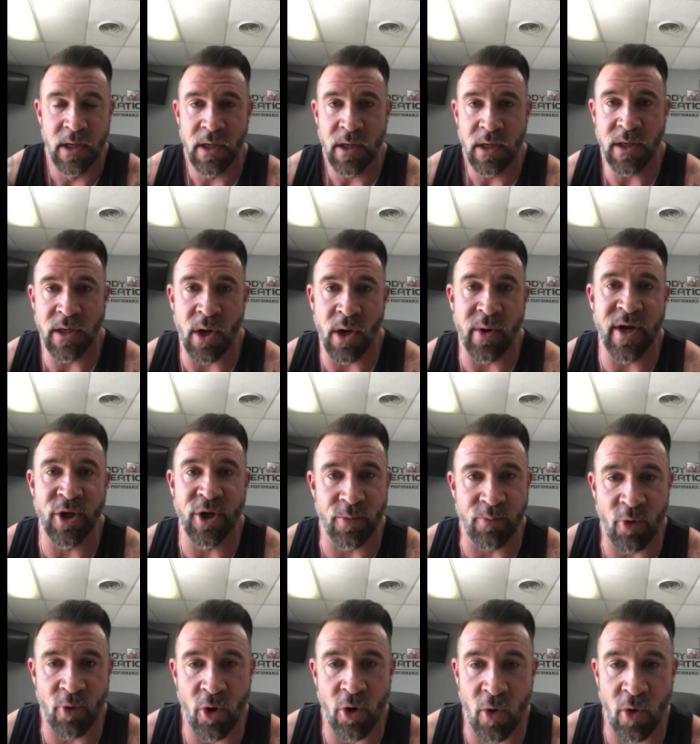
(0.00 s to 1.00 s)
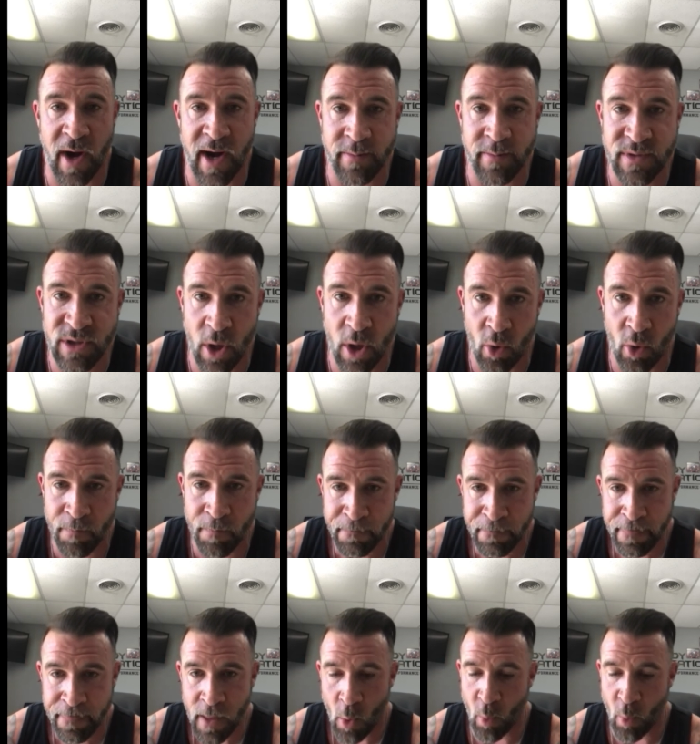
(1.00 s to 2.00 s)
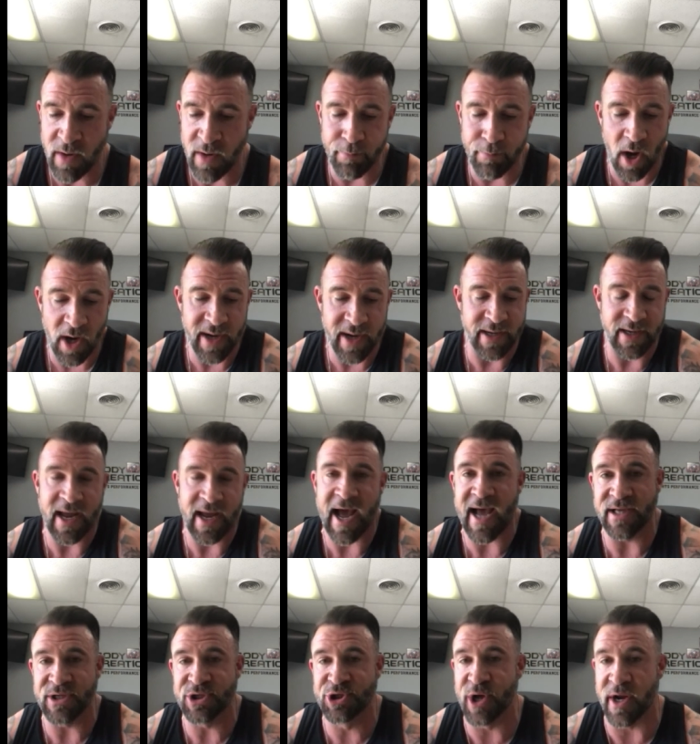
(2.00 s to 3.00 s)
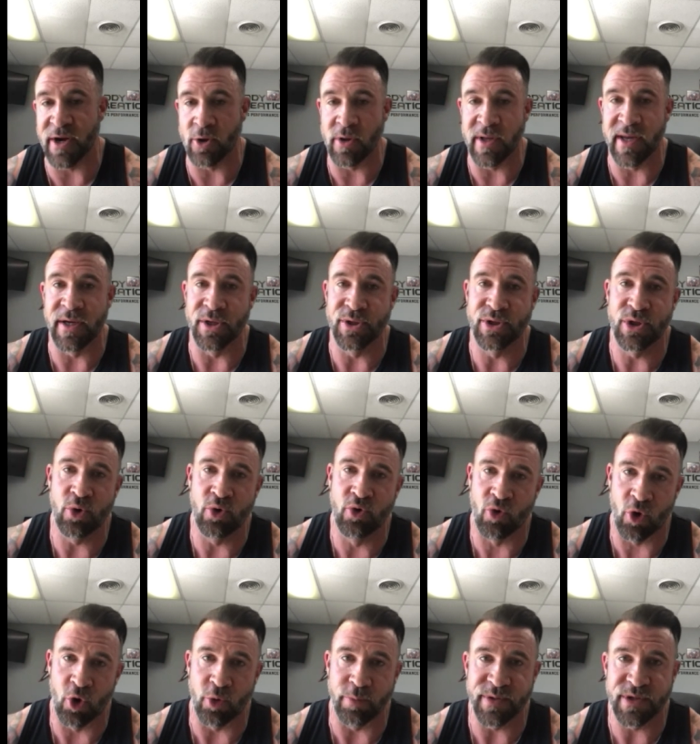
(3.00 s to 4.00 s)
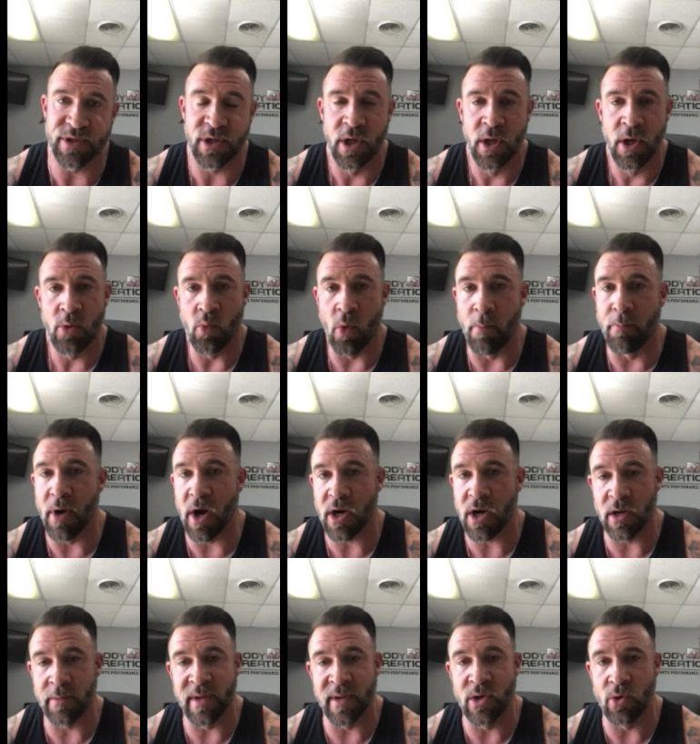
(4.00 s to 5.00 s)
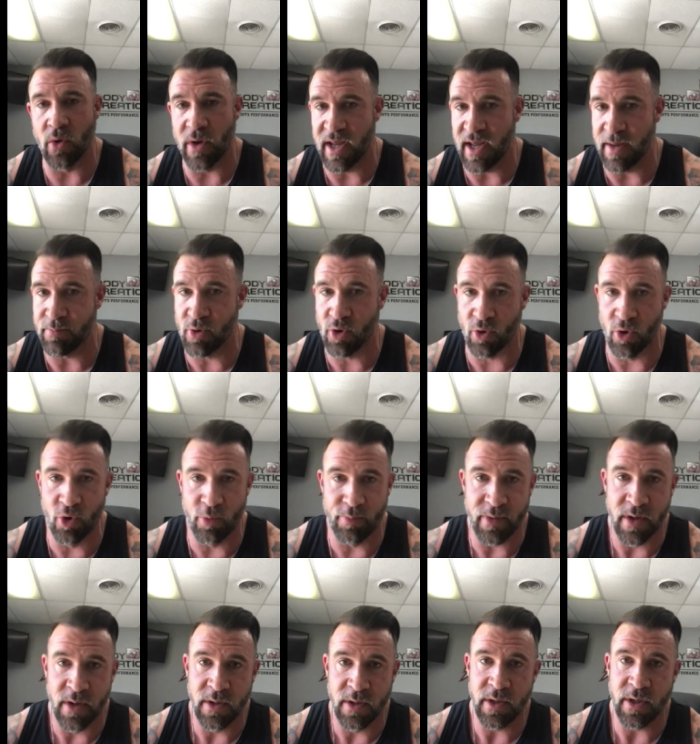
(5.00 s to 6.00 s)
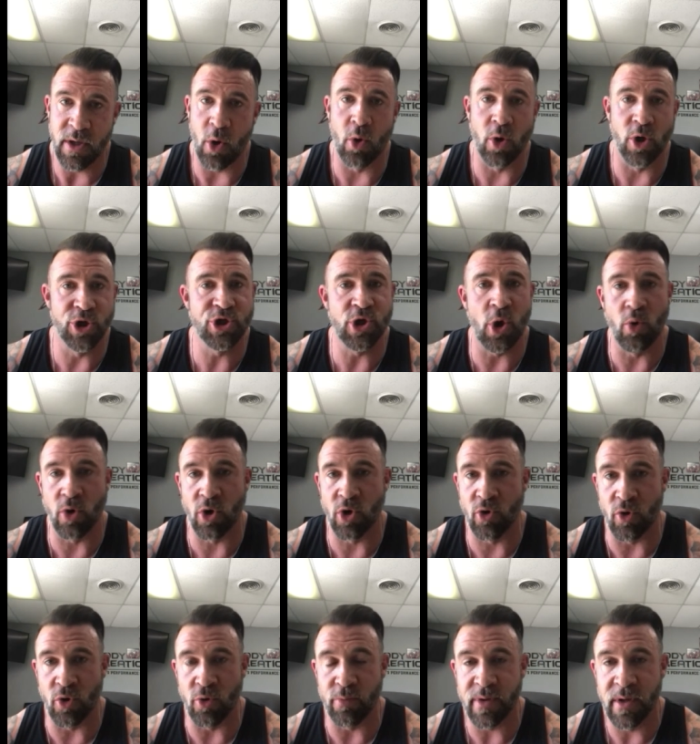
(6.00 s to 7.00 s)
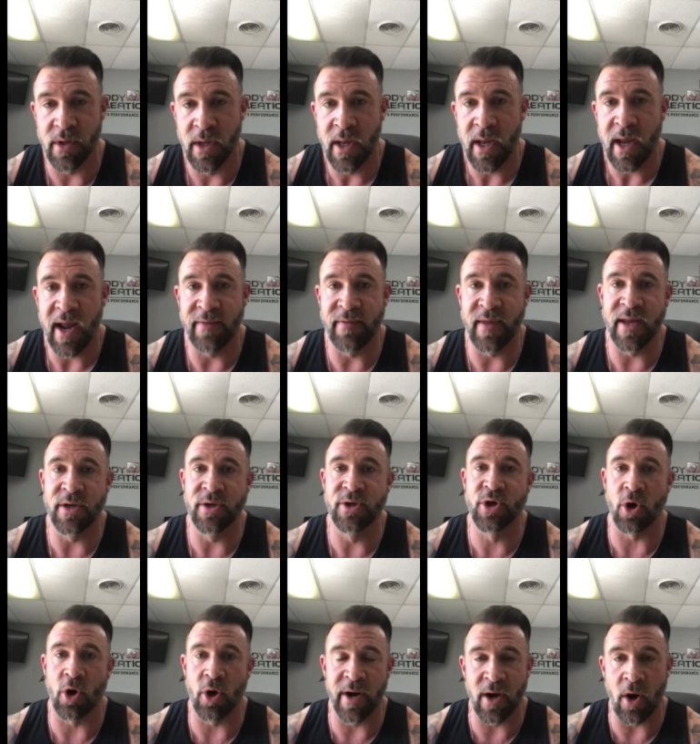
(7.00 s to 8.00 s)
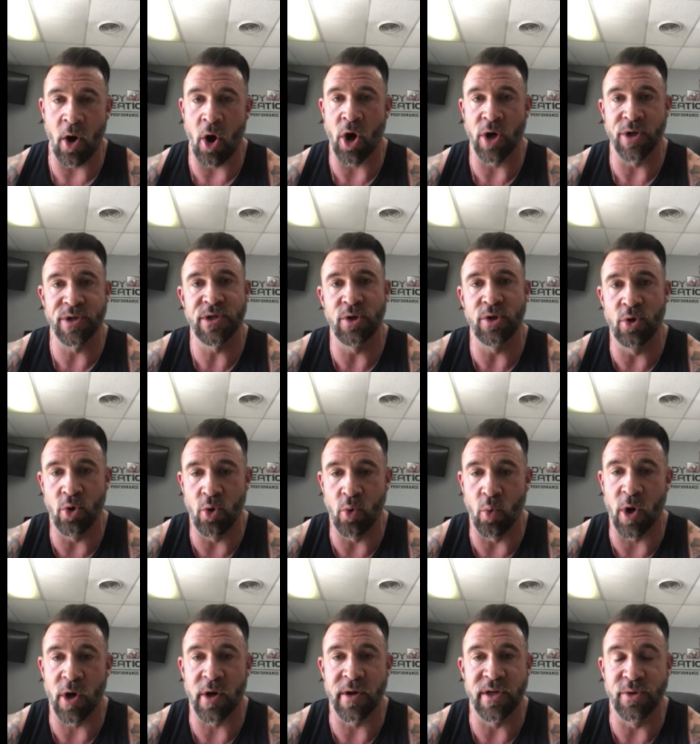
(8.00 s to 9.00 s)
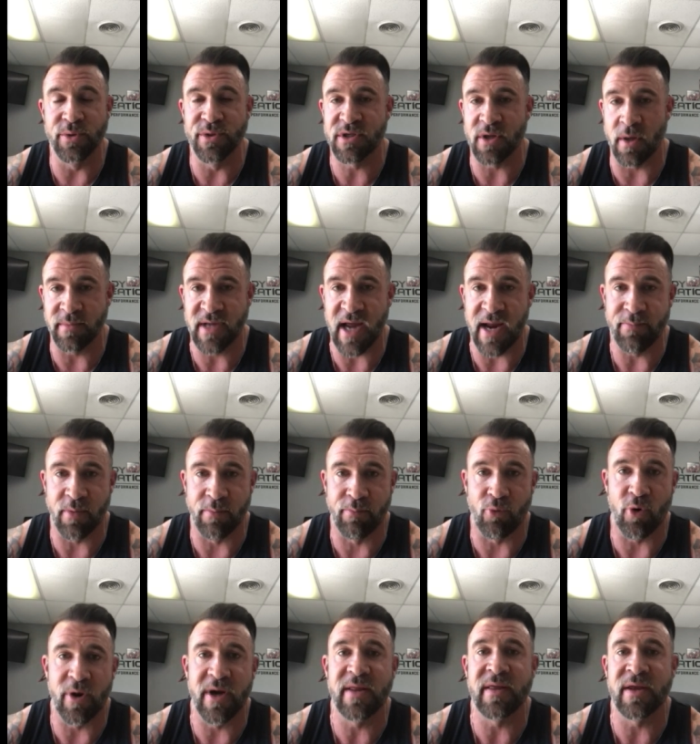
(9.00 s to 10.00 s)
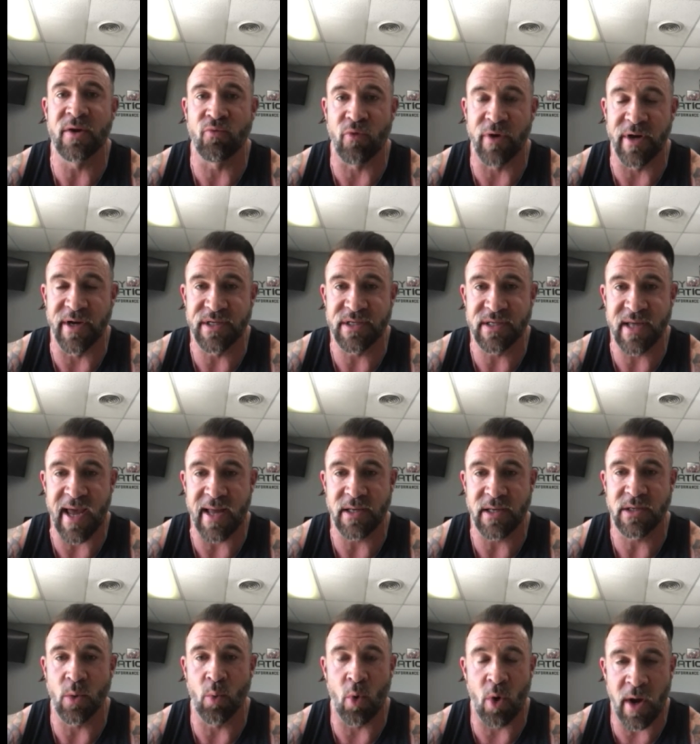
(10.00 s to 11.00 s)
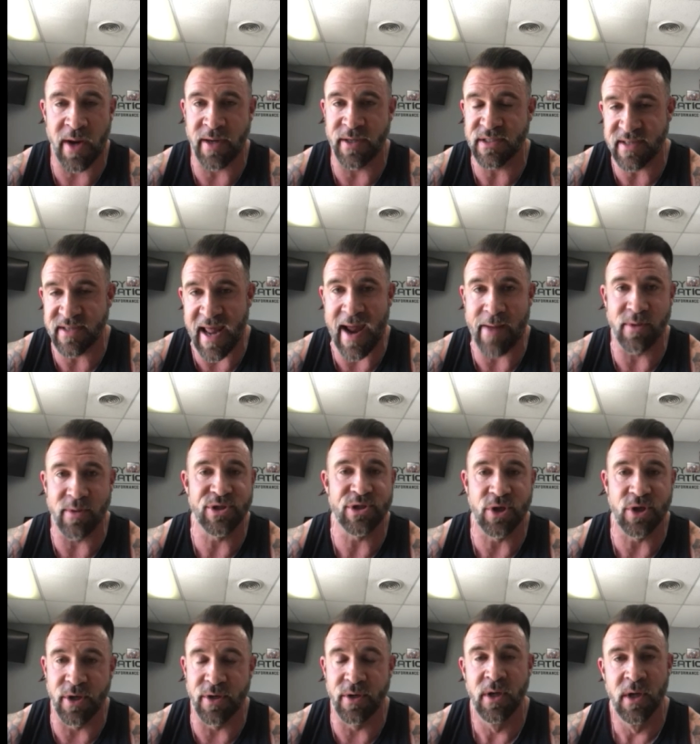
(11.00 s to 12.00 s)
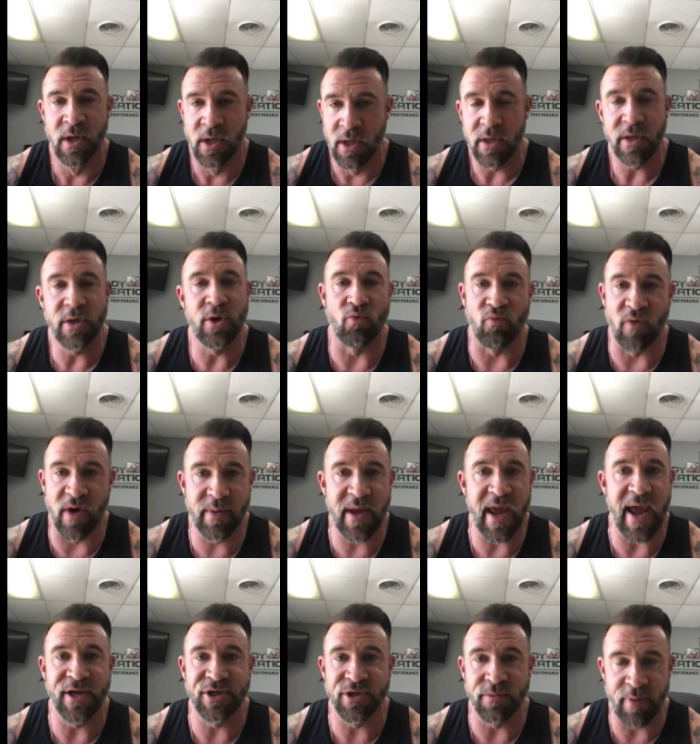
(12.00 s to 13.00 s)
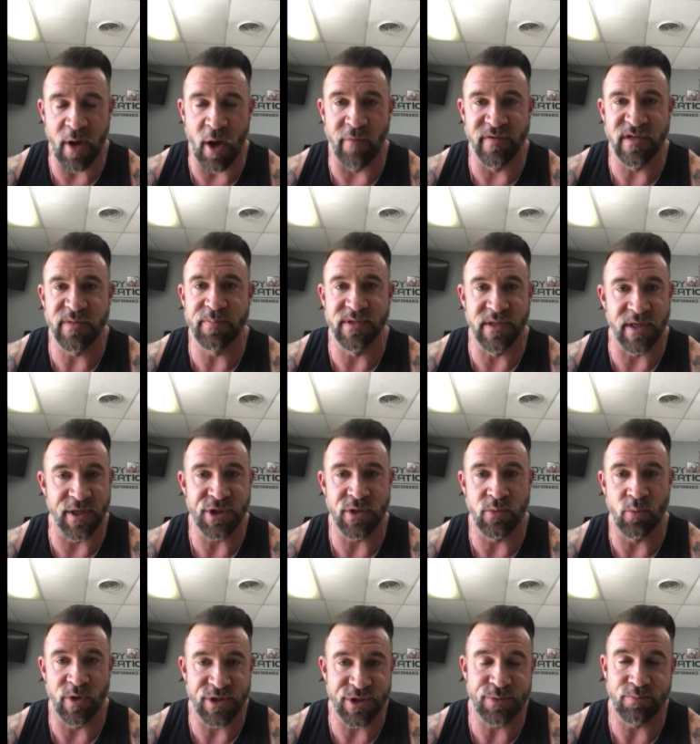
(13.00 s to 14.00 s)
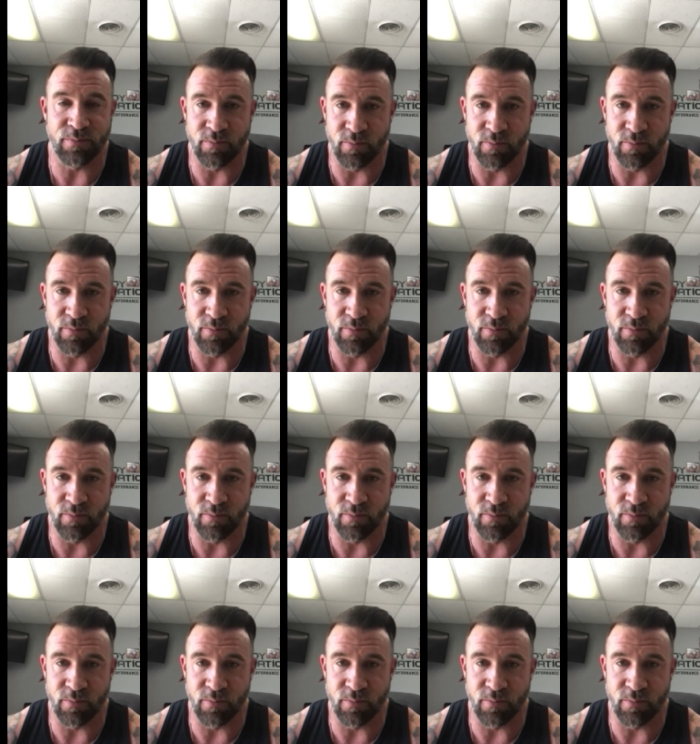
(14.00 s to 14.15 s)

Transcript: in your program. So we bucket guys generally into two groups. We'll bucket them into a hip group or a shoulder group. And then during R2, we're going to use some type of breathing reset to establish good, rib cage and pelvis position, which